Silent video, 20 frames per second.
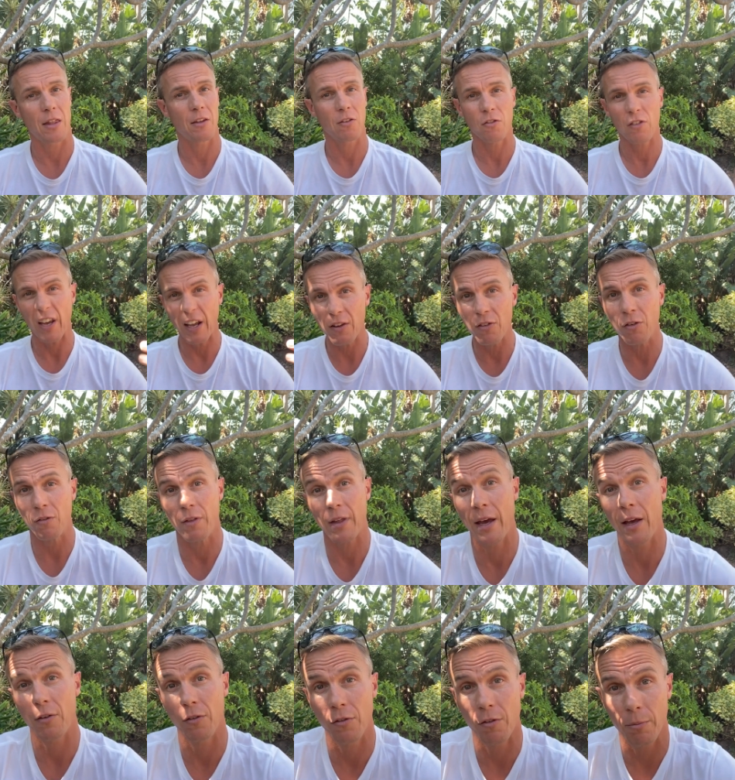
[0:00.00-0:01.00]
there, there's tens of
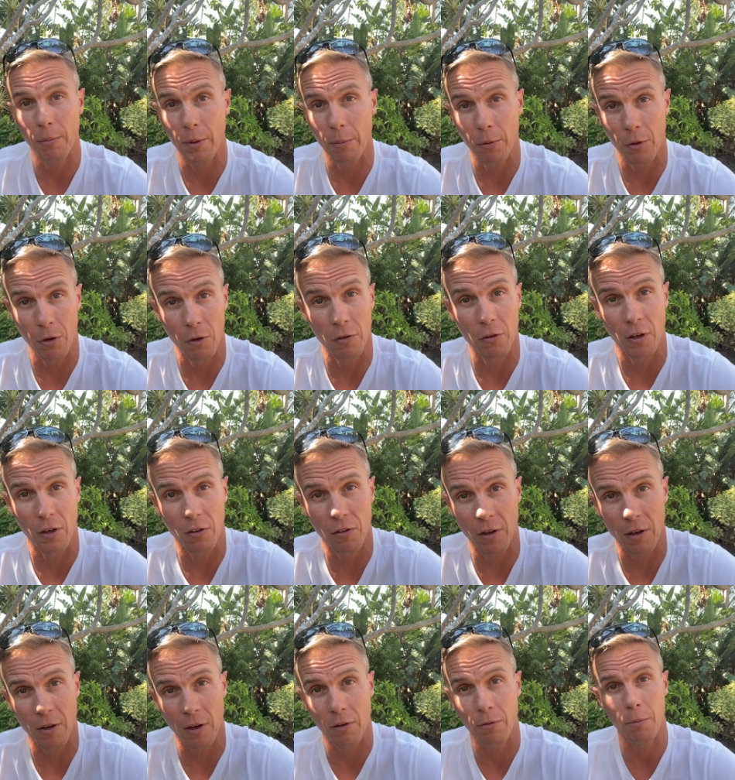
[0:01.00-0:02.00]
thousands of people using it,
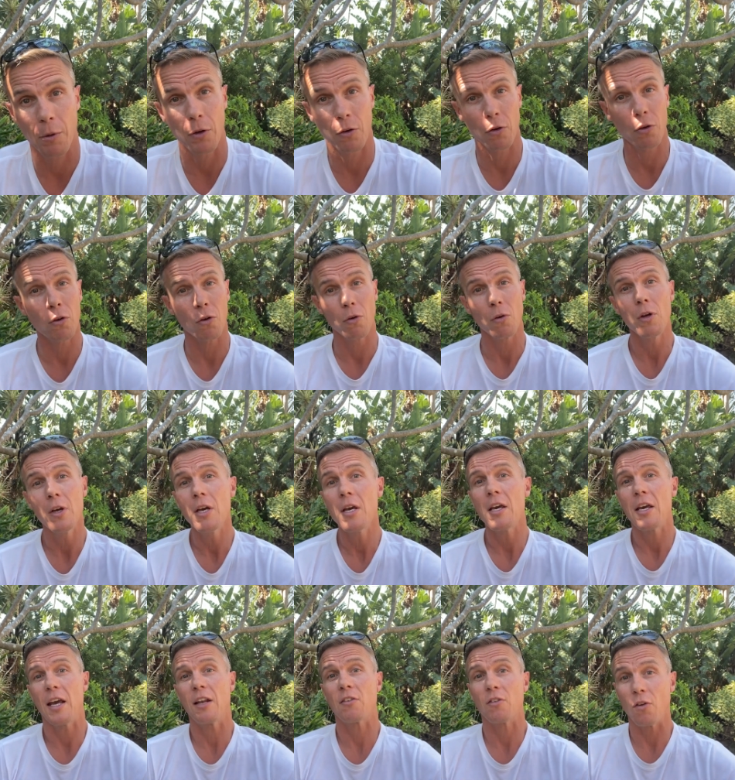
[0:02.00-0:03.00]
it's indexed by Google,
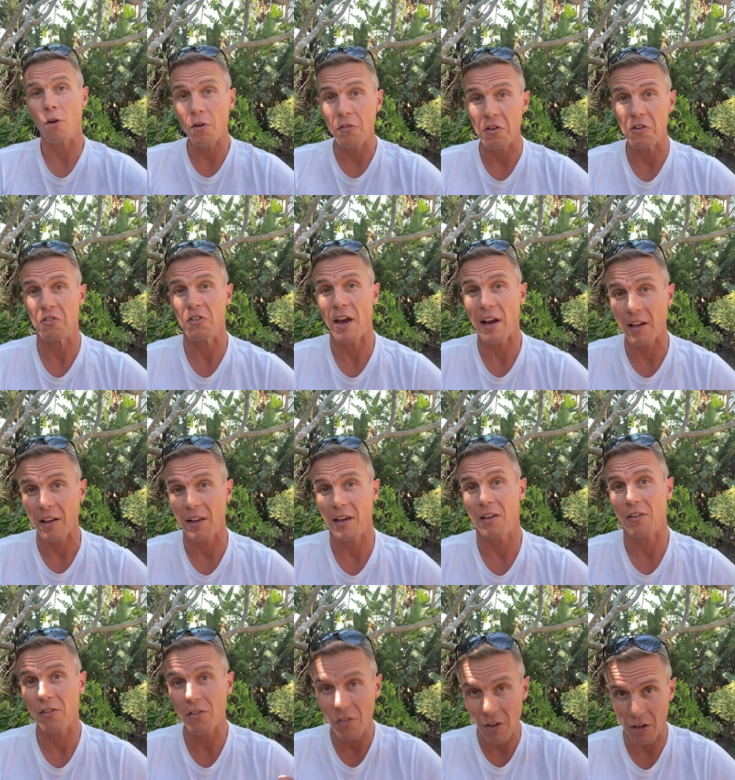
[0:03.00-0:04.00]
it's not
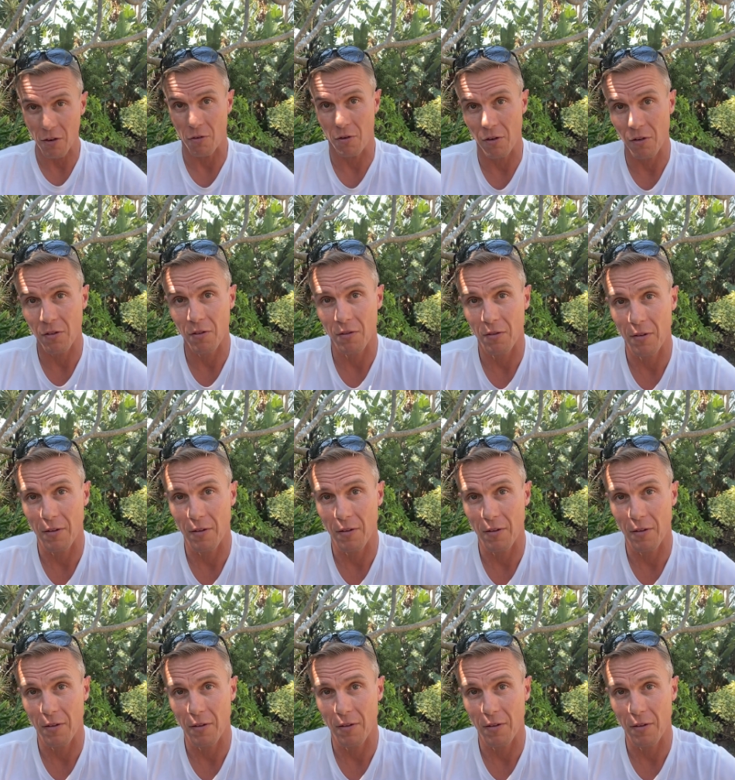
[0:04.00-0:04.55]
exactly a secret.